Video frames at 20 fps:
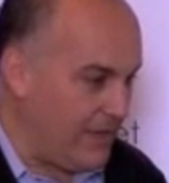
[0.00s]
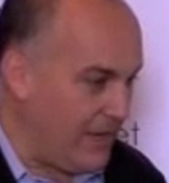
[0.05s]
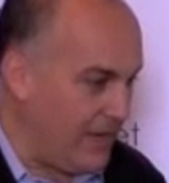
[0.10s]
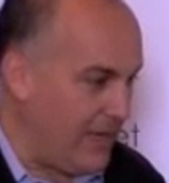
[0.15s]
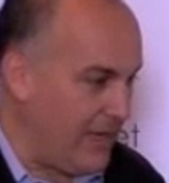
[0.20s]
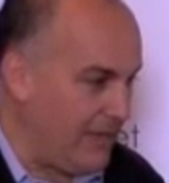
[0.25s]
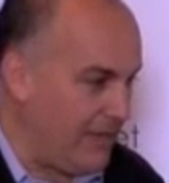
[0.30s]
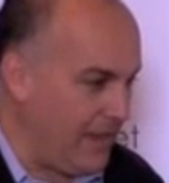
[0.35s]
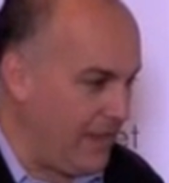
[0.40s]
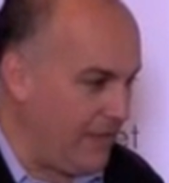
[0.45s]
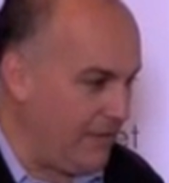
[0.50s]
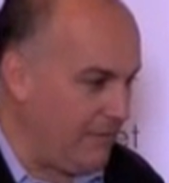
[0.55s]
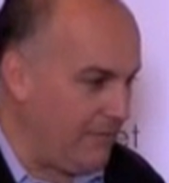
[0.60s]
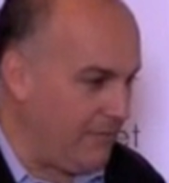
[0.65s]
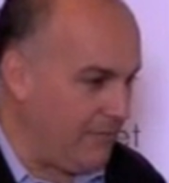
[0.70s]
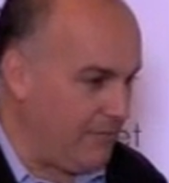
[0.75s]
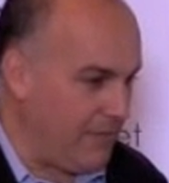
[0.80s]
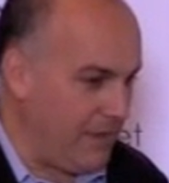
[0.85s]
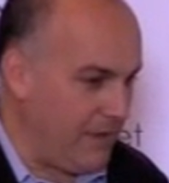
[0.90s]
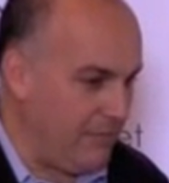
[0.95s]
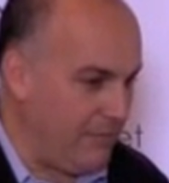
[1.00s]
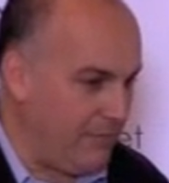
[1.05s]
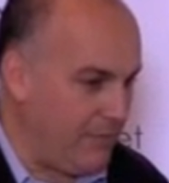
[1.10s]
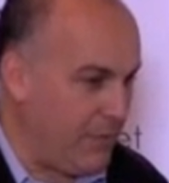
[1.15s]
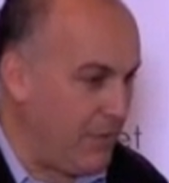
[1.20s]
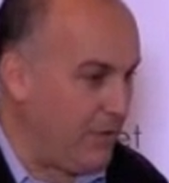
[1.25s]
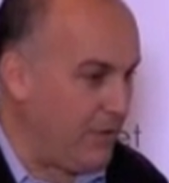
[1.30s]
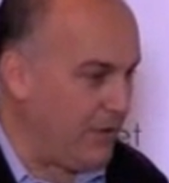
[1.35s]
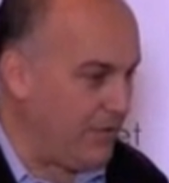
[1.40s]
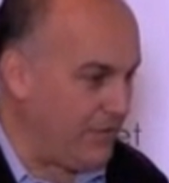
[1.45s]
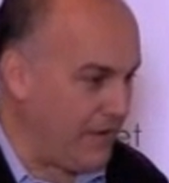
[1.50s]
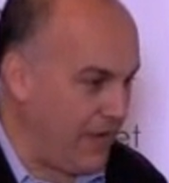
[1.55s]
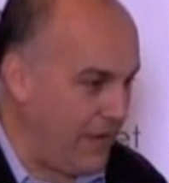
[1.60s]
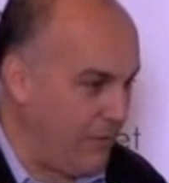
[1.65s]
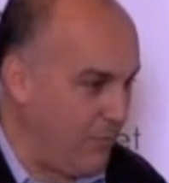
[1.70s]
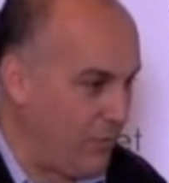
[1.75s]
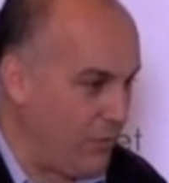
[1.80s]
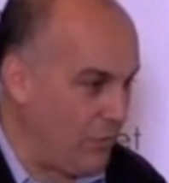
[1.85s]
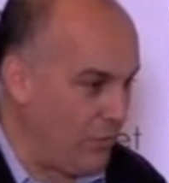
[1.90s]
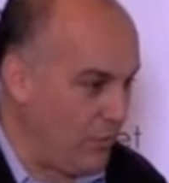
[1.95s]
taking that period of
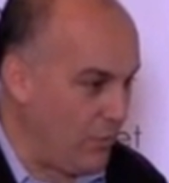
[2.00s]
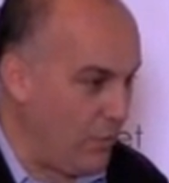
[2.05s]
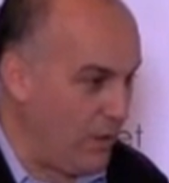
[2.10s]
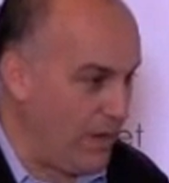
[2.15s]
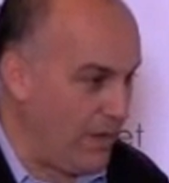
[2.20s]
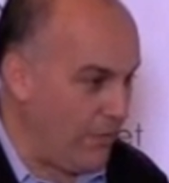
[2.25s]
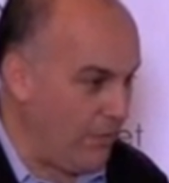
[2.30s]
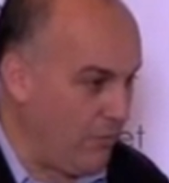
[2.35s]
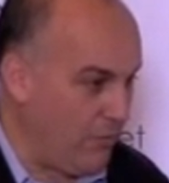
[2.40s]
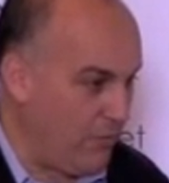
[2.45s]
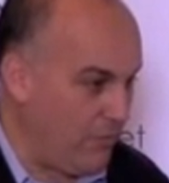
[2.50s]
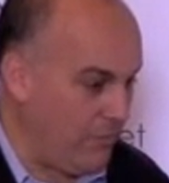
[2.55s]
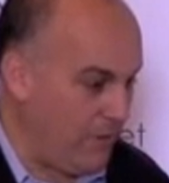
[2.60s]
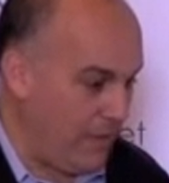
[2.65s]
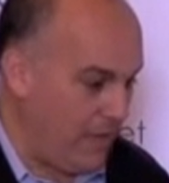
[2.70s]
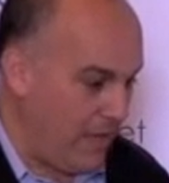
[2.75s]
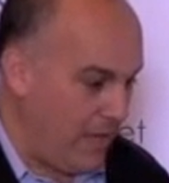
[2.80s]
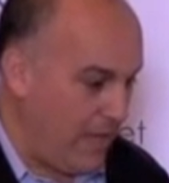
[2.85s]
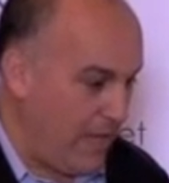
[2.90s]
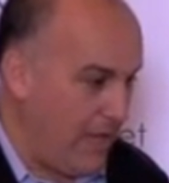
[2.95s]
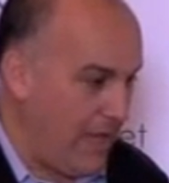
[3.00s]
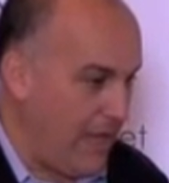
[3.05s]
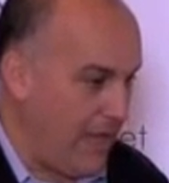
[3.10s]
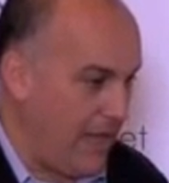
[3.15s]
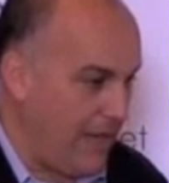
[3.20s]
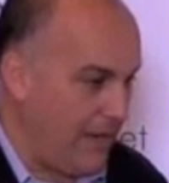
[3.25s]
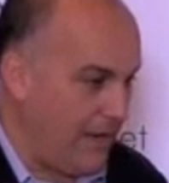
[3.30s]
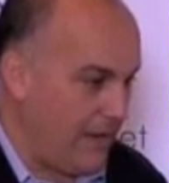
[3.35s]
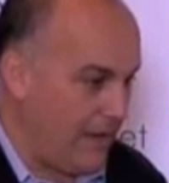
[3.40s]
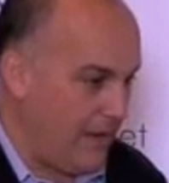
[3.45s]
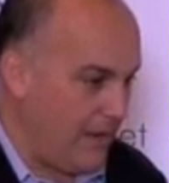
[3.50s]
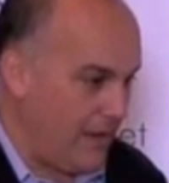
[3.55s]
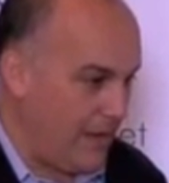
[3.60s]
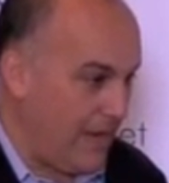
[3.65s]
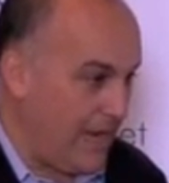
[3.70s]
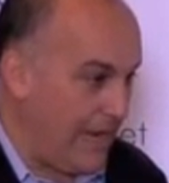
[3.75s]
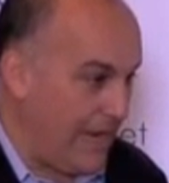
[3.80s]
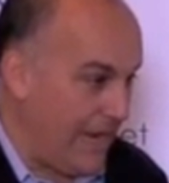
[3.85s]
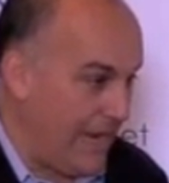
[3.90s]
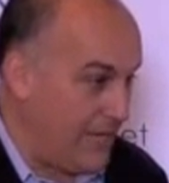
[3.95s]
time when they're in the waiting room and
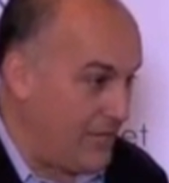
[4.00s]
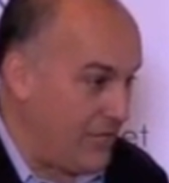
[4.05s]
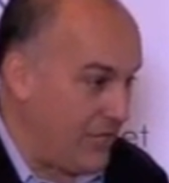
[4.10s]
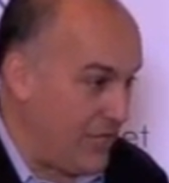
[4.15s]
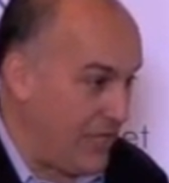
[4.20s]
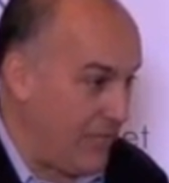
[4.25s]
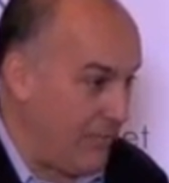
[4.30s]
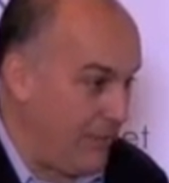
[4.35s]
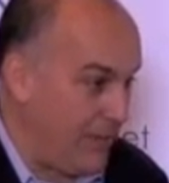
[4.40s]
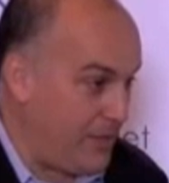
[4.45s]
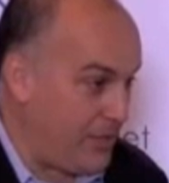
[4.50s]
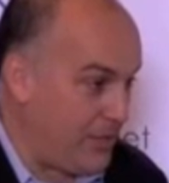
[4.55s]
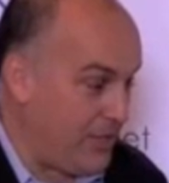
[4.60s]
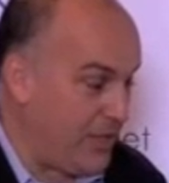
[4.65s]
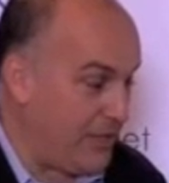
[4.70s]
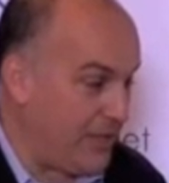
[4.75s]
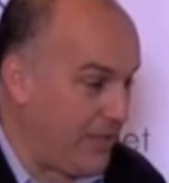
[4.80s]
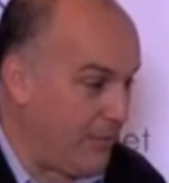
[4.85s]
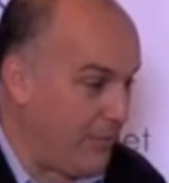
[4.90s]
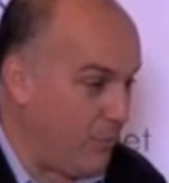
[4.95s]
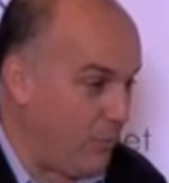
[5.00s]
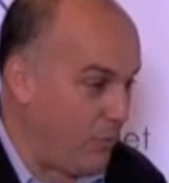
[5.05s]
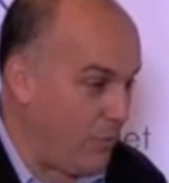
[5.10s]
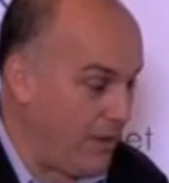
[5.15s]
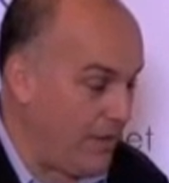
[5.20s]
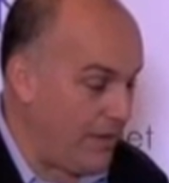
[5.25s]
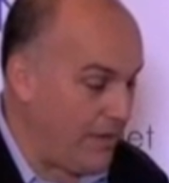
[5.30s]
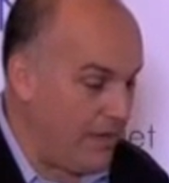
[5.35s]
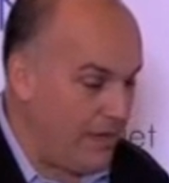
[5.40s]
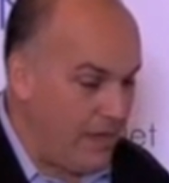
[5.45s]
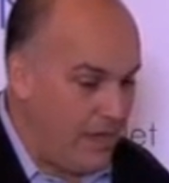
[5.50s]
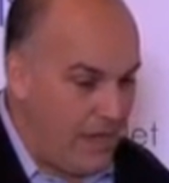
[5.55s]
engaging that patient at that point.